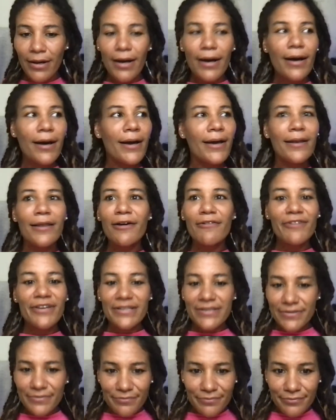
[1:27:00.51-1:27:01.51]
I love
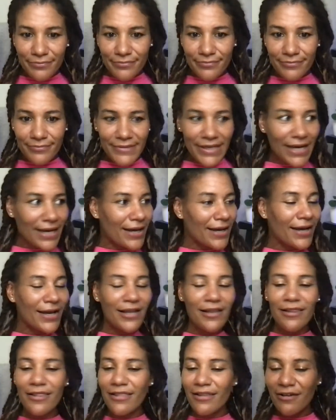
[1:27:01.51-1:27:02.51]
it. That I
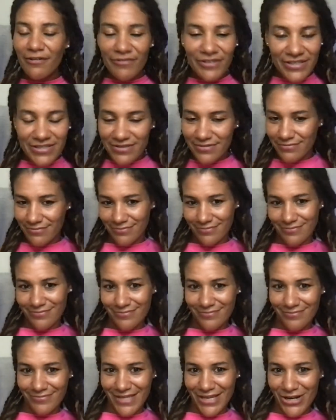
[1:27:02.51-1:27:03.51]
love it,
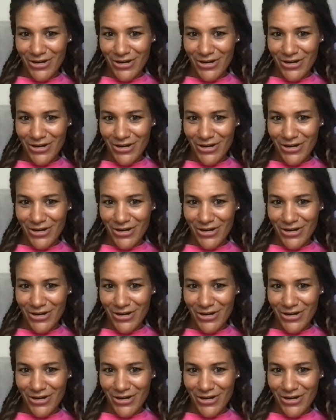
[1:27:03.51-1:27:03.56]
you